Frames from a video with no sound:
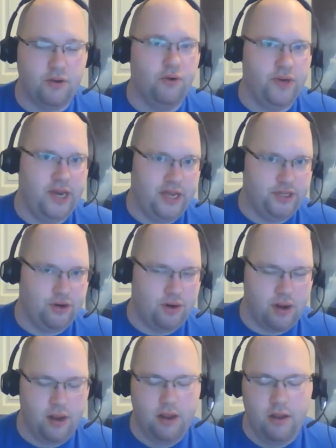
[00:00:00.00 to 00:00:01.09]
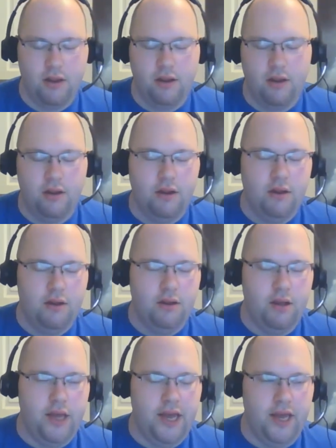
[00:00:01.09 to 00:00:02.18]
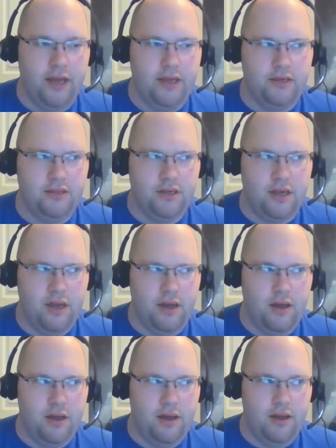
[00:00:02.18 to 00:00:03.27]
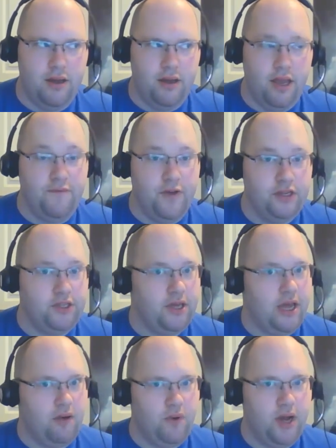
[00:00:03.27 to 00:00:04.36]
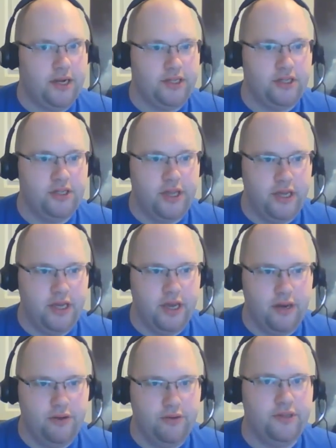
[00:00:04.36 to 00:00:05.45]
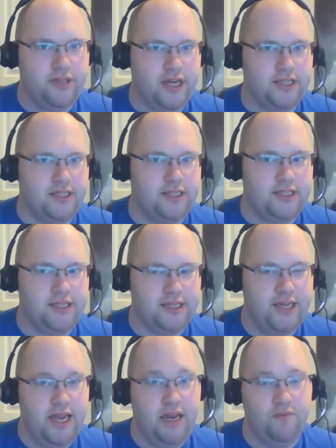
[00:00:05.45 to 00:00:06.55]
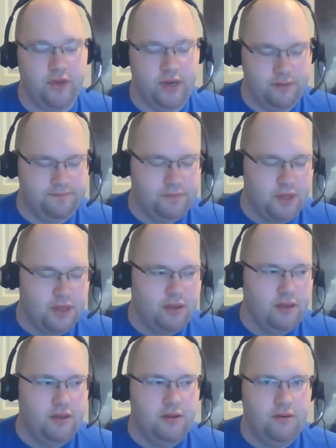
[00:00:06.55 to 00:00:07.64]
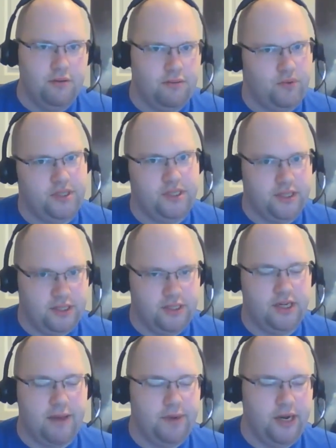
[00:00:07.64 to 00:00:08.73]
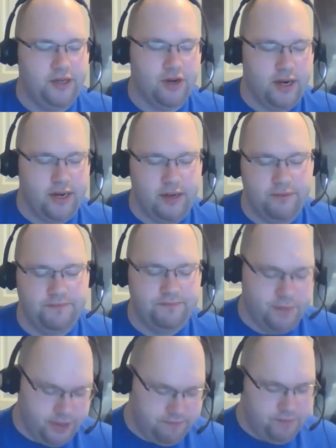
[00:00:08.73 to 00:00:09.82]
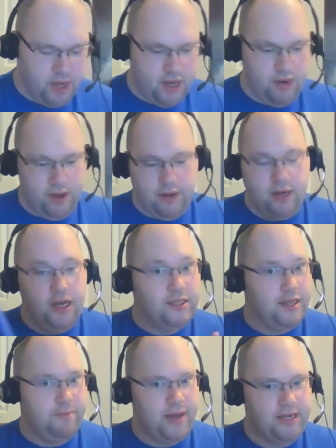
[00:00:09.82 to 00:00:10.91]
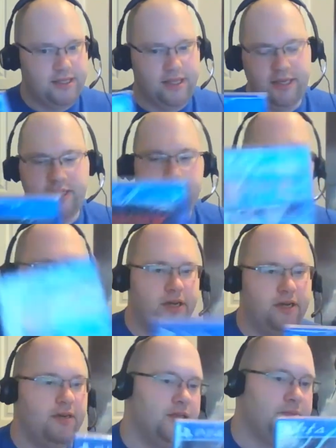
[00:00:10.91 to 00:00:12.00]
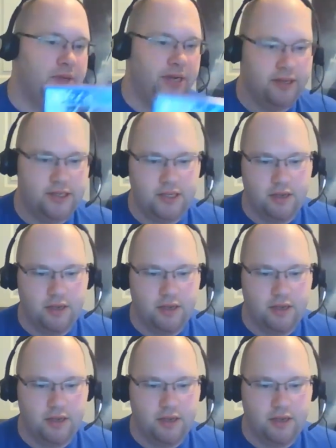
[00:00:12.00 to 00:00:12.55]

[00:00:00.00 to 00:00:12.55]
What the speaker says: age arc, and eventually I'll watch the new 2016 one, which is in Japanese right now. But anyway, let's get back to this. I'm done explaining this.